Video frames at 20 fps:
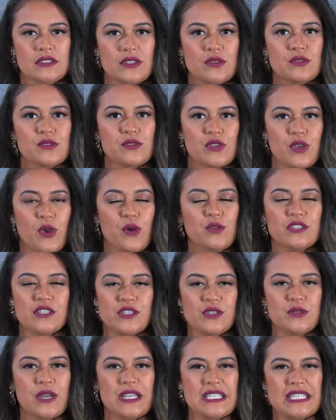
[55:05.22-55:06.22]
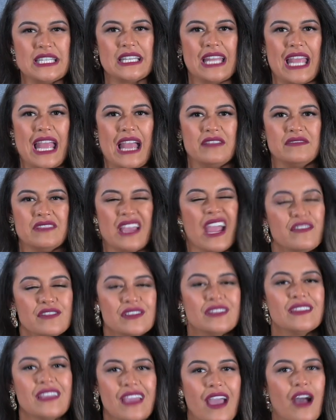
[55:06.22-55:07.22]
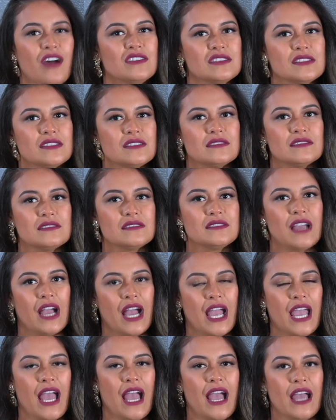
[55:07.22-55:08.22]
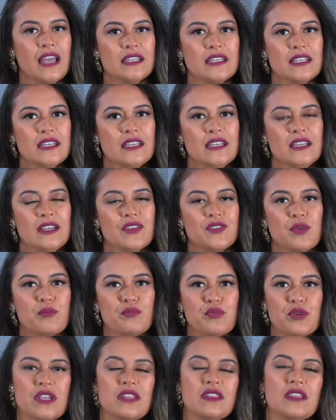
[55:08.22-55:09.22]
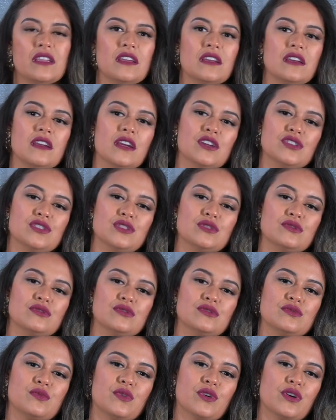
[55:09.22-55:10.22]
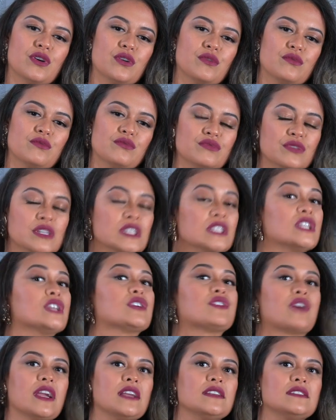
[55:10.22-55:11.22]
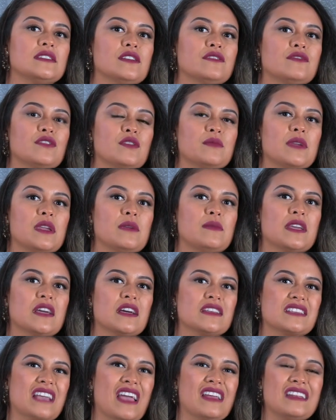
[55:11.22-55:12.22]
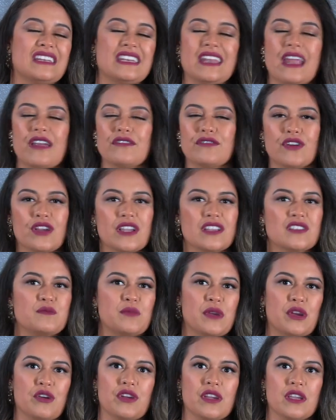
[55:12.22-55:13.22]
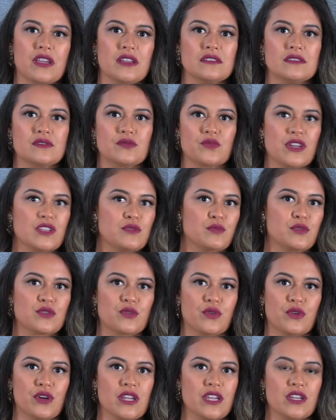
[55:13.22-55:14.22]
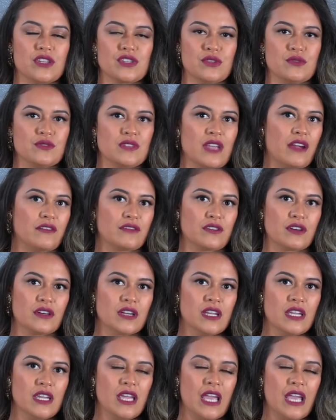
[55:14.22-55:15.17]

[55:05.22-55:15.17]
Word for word: Those were the only two I didn't have. Everything else I had. The breathing issues were really crazy for me because I had never experienced respiratory issues ever.